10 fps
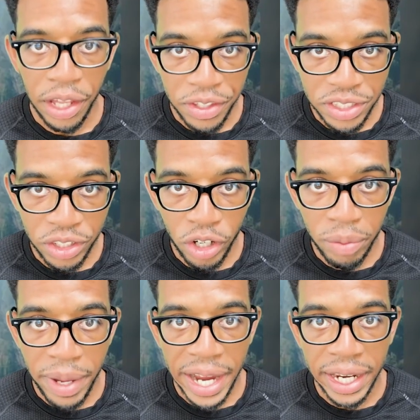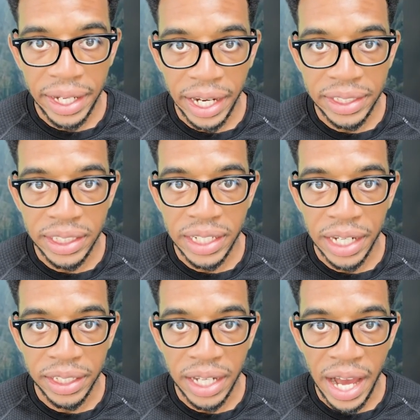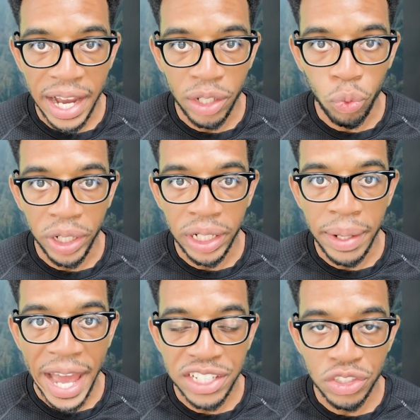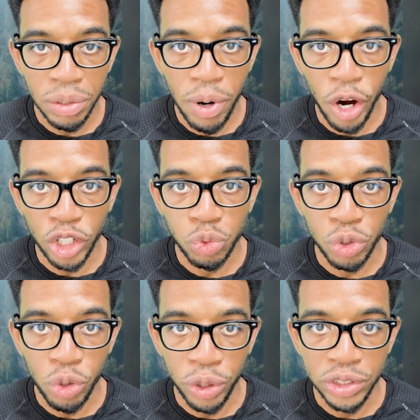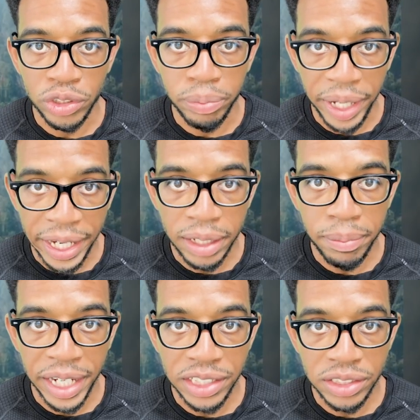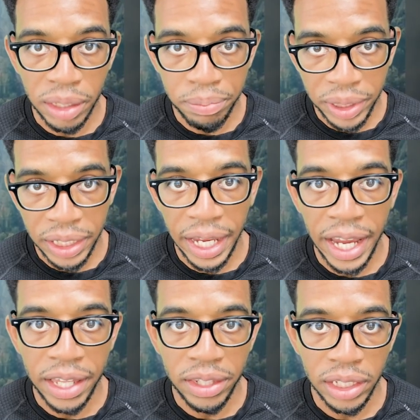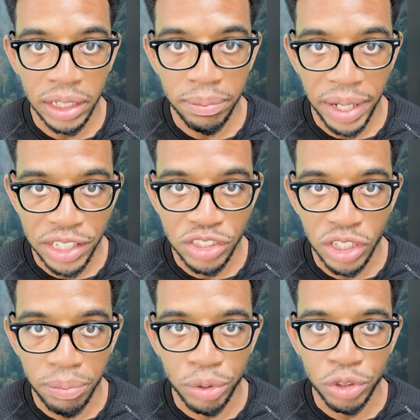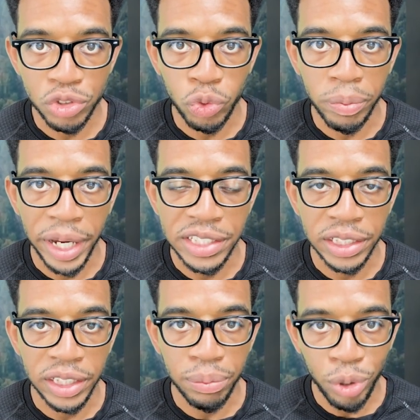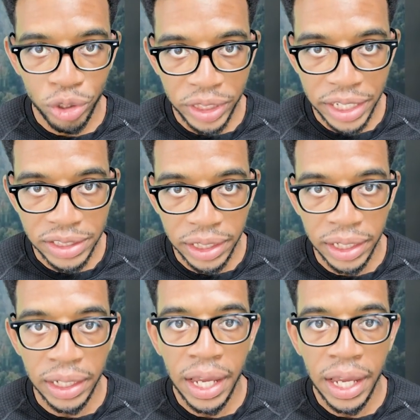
this occurred back in 1999 when national parks were going to ban base jumping, and the base jumpers were basically protesting